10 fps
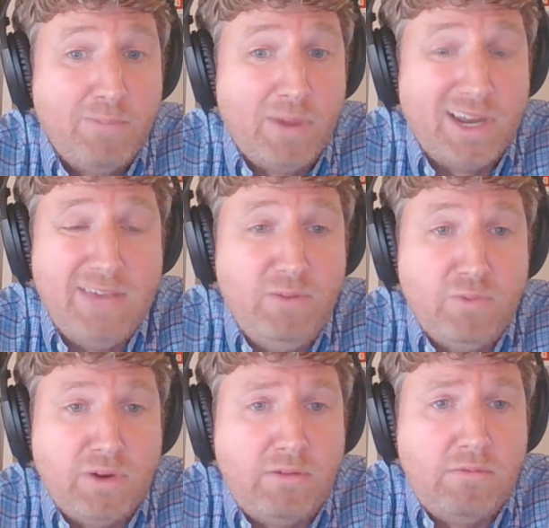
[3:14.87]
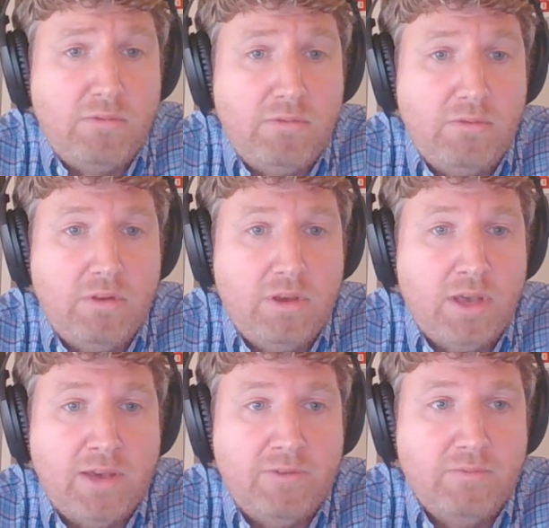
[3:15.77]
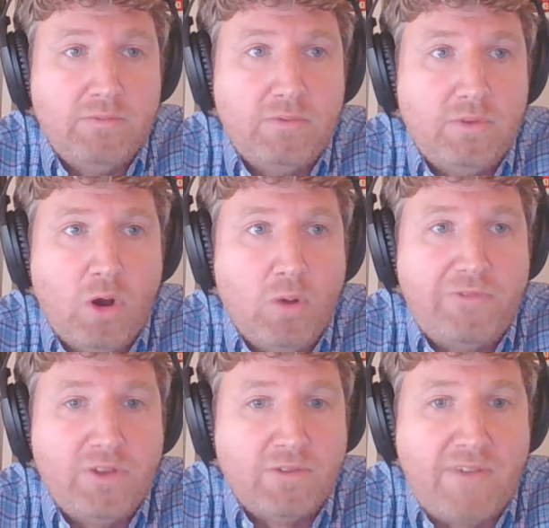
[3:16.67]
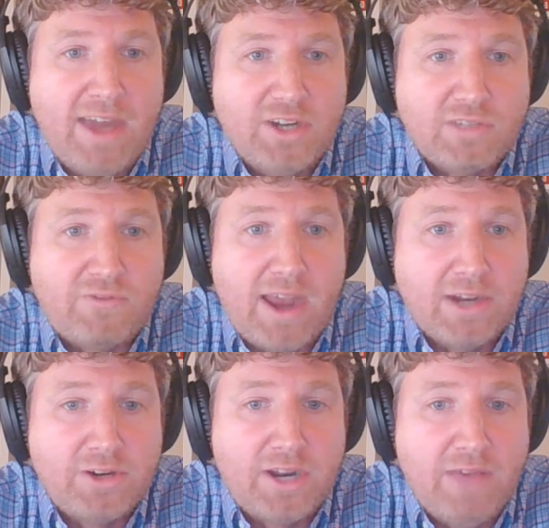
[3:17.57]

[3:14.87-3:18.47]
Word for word: But even when uh, home field advantage is factored in,